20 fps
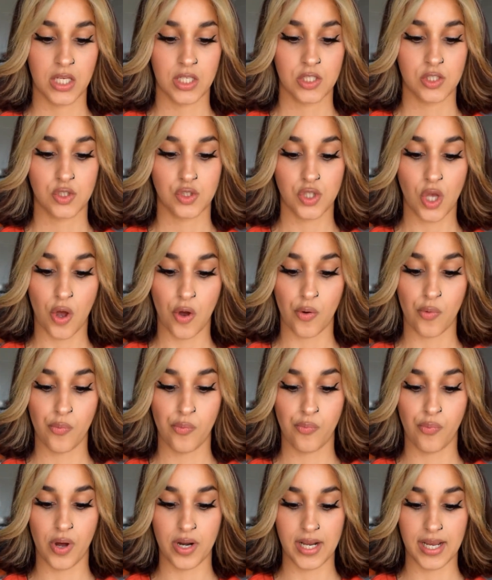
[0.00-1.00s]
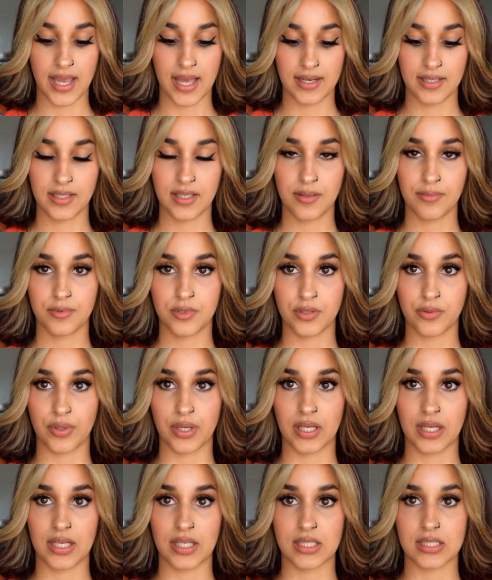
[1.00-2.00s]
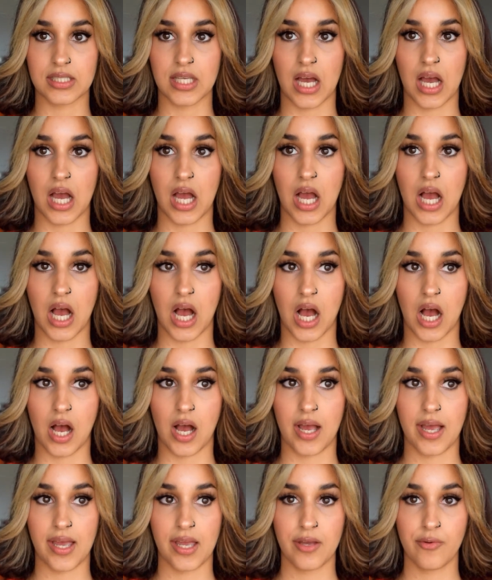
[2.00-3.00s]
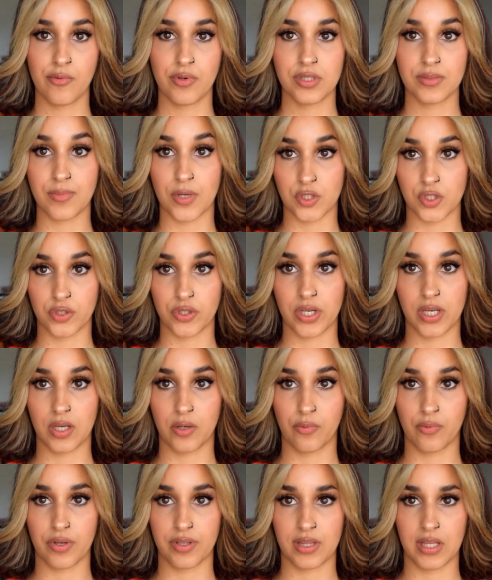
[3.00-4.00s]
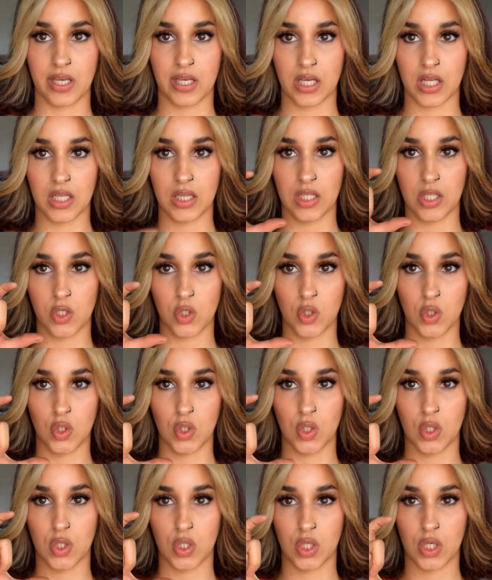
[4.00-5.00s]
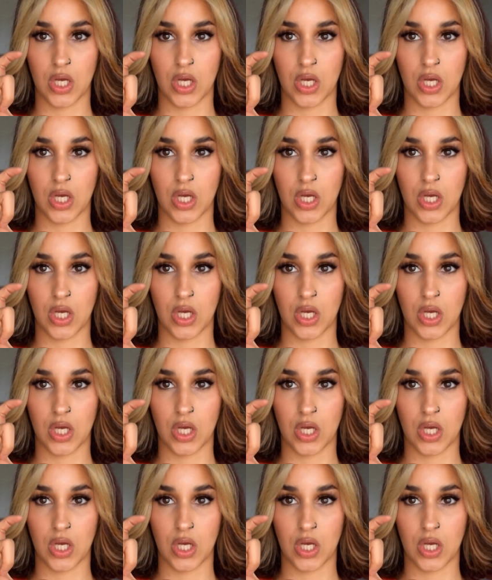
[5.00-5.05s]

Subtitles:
So what I ended up doing is that I was measuring with like a little